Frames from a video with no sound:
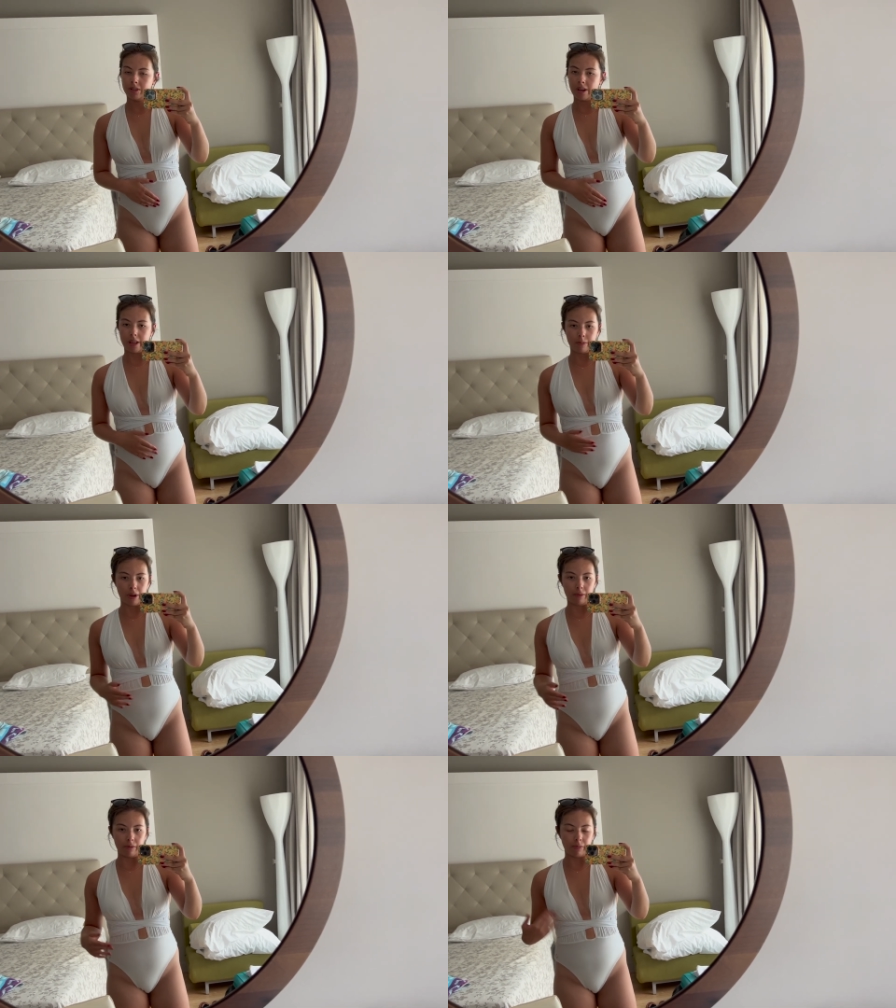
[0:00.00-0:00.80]
at the
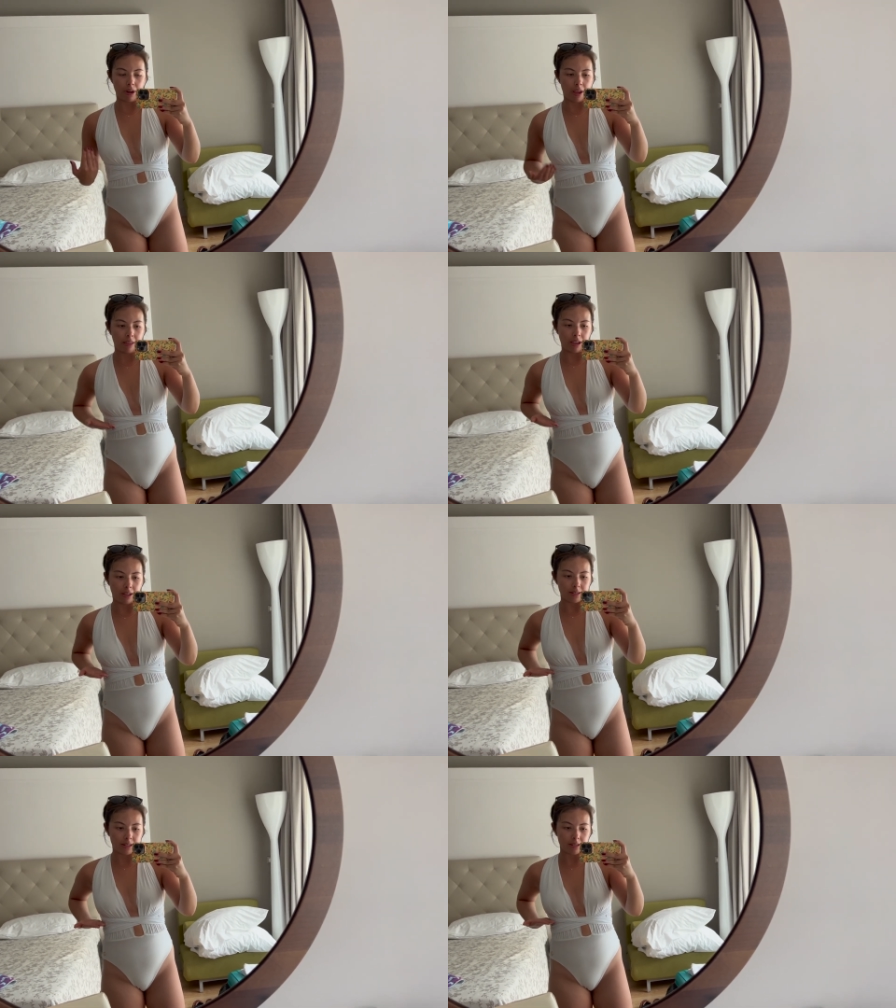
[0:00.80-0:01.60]
moment, but I think
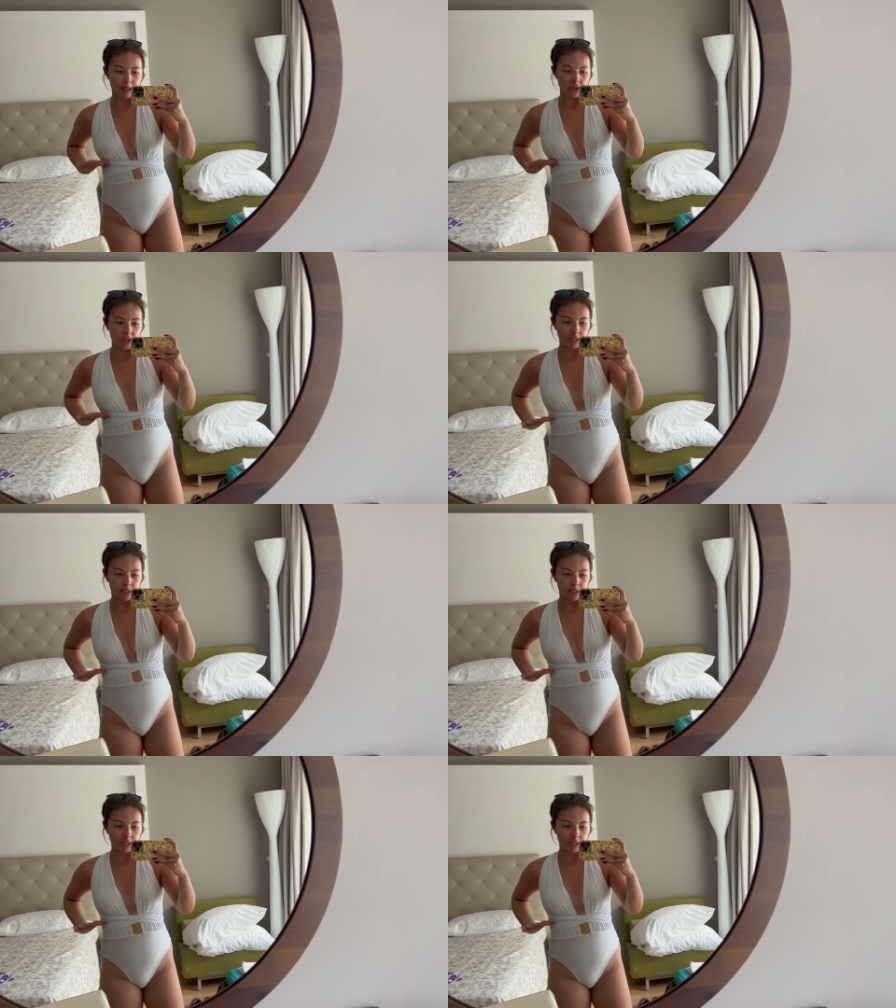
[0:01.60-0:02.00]
because it cinches